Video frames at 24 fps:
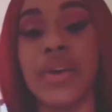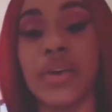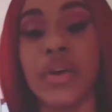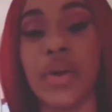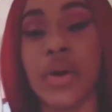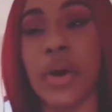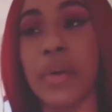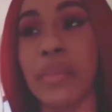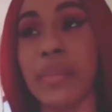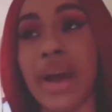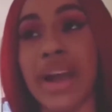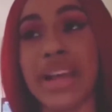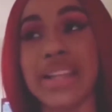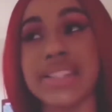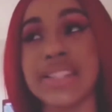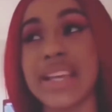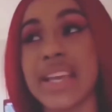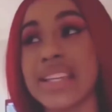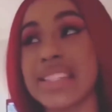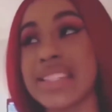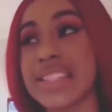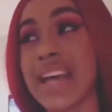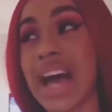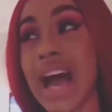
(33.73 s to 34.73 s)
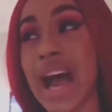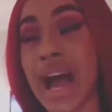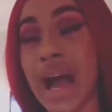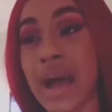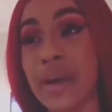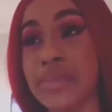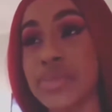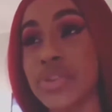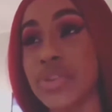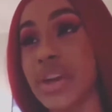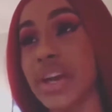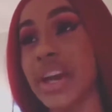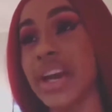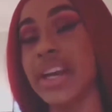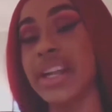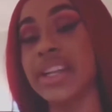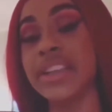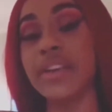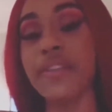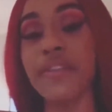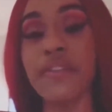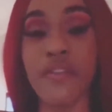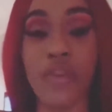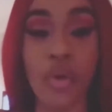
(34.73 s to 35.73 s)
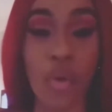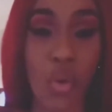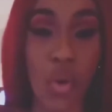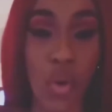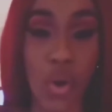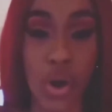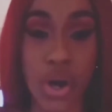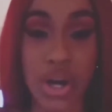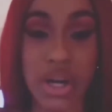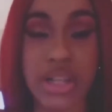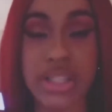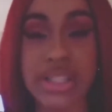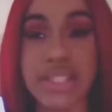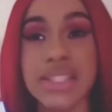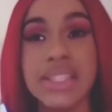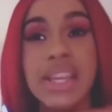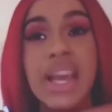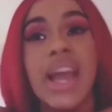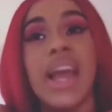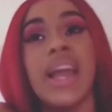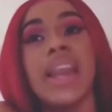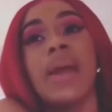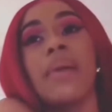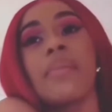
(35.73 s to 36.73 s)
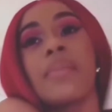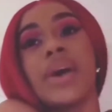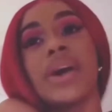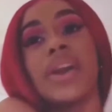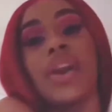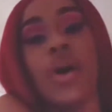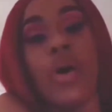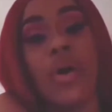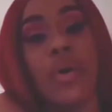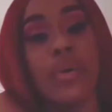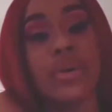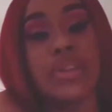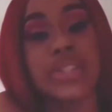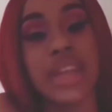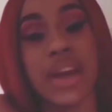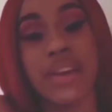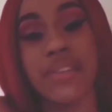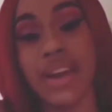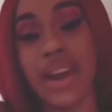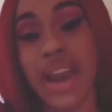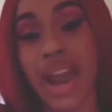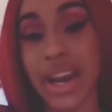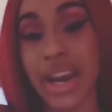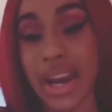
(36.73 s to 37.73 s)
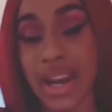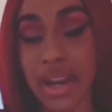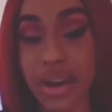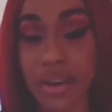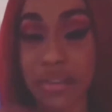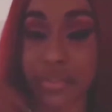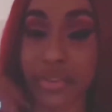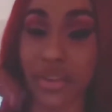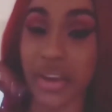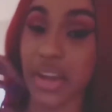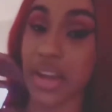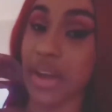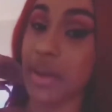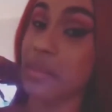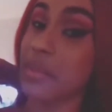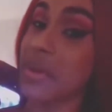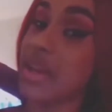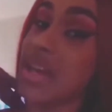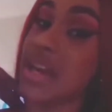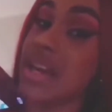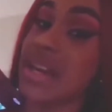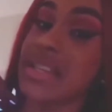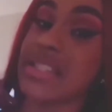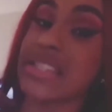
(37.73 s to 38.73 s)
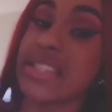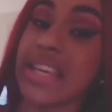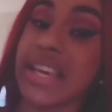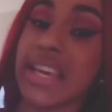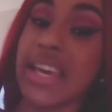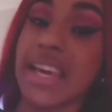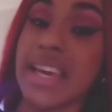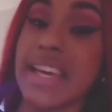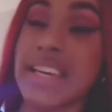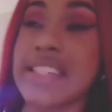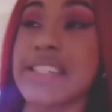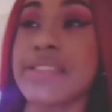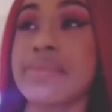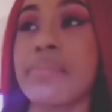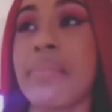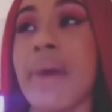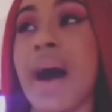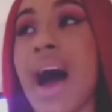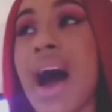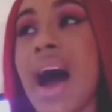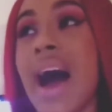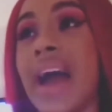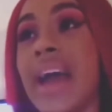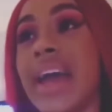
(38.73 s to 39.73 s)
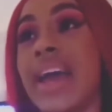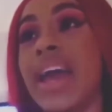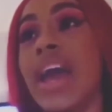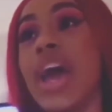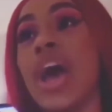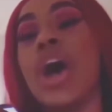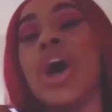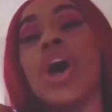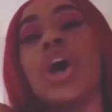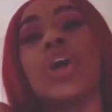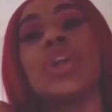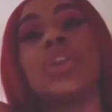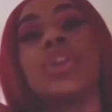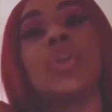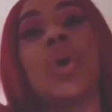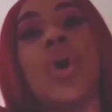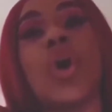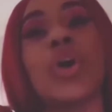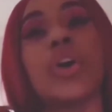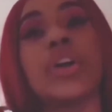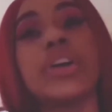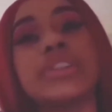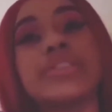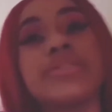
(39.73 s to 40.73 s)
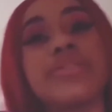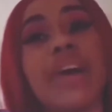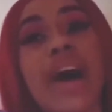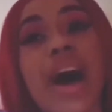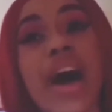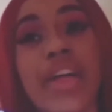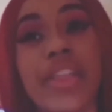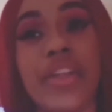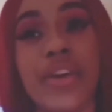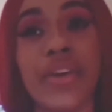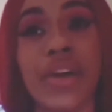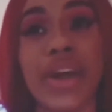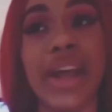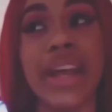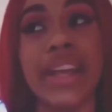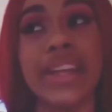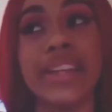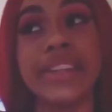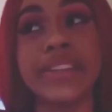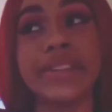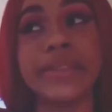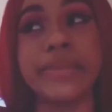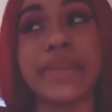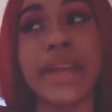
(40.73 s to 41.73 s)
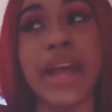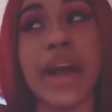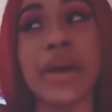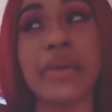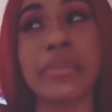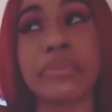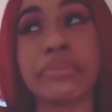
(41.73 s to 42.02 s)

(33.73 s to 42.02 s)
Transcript: I don't know, it might take time to get a divorce, and I'm gonna always have a lot of love for him because he is my daughter's father, and